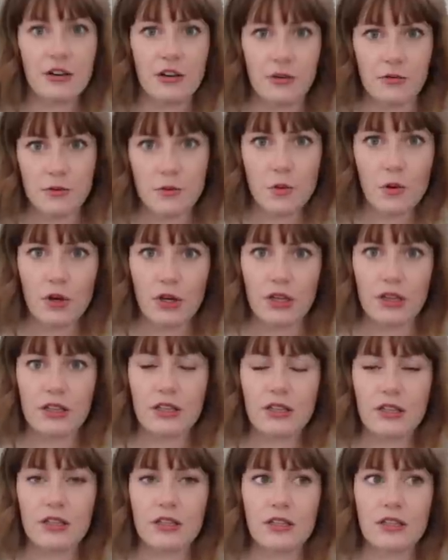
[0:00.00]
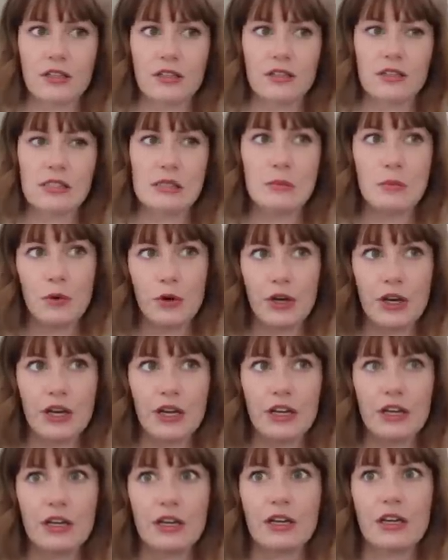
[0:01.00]
harriet was born in the
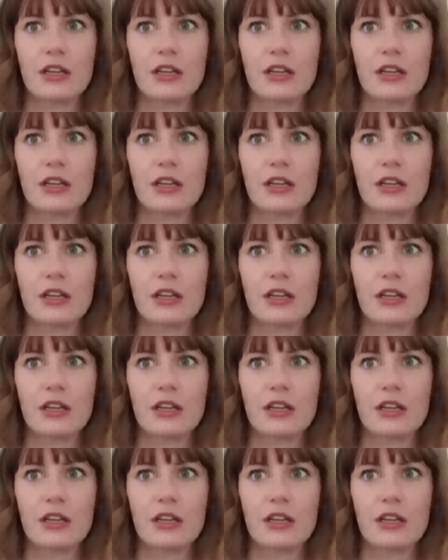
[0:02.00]
spring